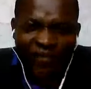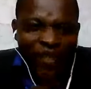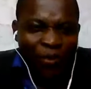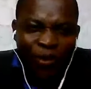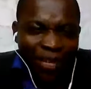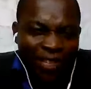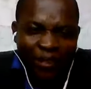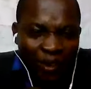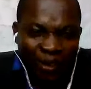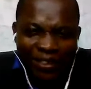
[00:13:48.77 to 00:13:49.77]
even
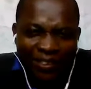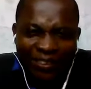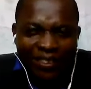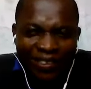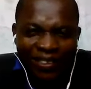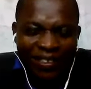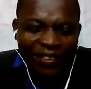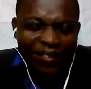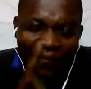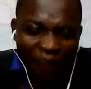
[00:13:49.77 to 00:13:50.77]
when it's not easy,
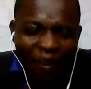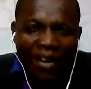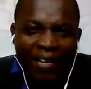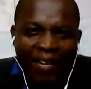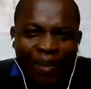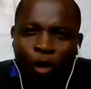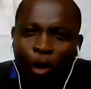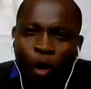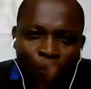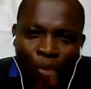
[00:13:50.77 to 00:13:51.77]
fun,
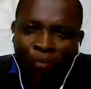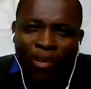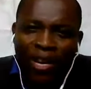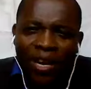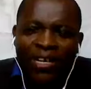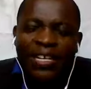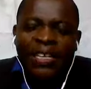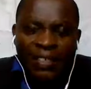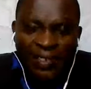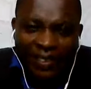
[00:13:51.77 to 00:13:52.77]
or popular,
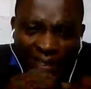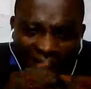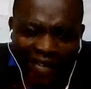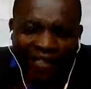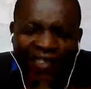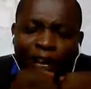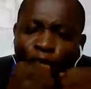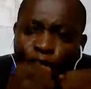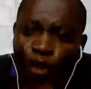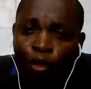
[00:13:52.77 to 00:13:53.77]

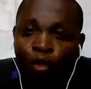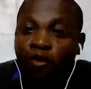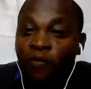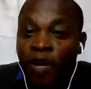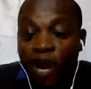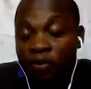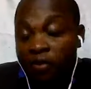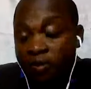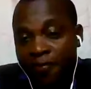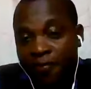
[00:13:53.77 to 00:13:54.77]
takes a lot of
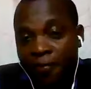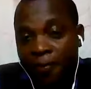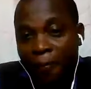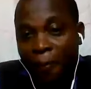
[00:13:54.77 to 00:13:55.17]
courage.